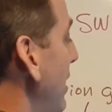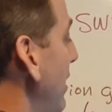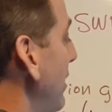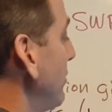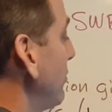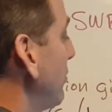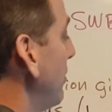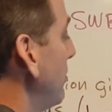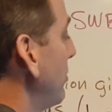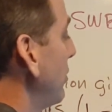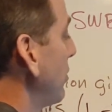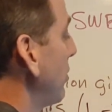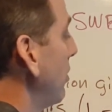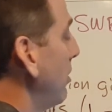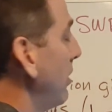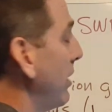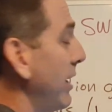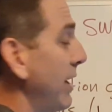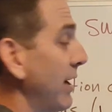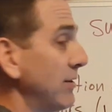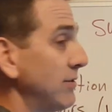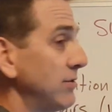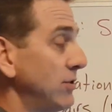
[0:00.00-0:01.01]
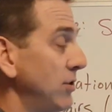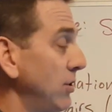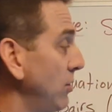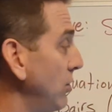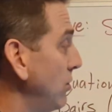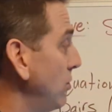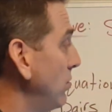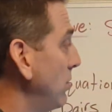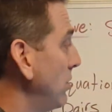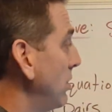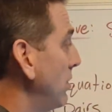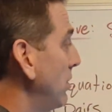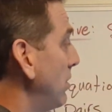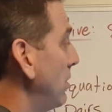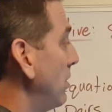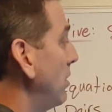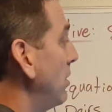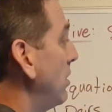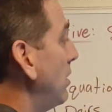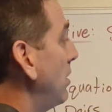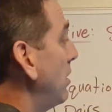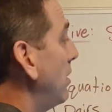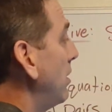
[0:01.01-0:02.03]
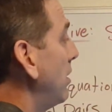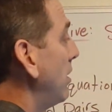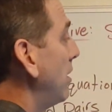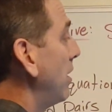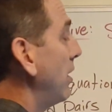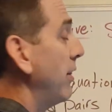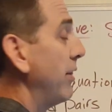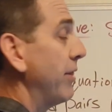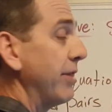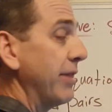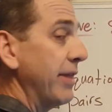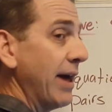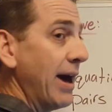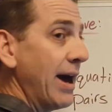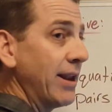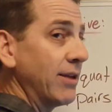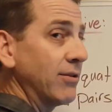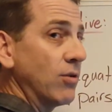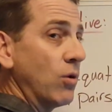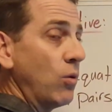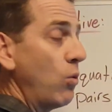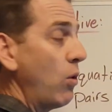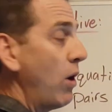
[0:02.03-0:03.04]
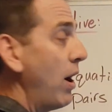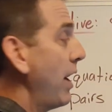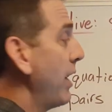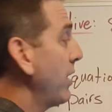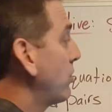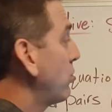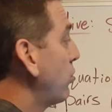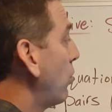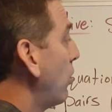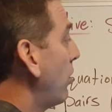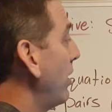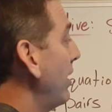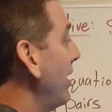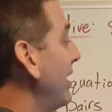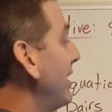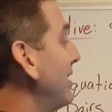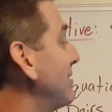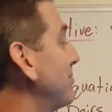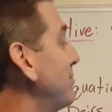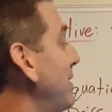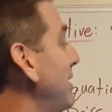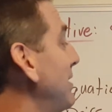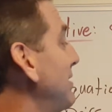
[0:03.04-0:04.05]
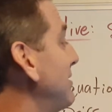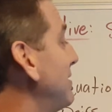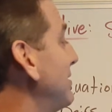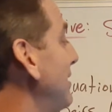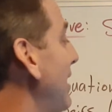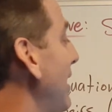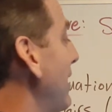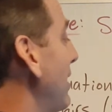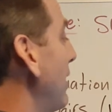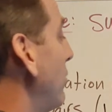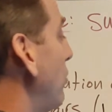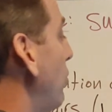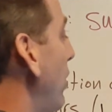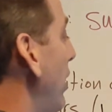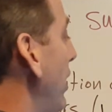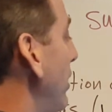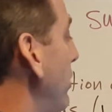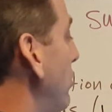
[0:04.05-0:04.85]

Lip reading: x, so I'm going to call it x2. That is a y coordinate, and it's my second y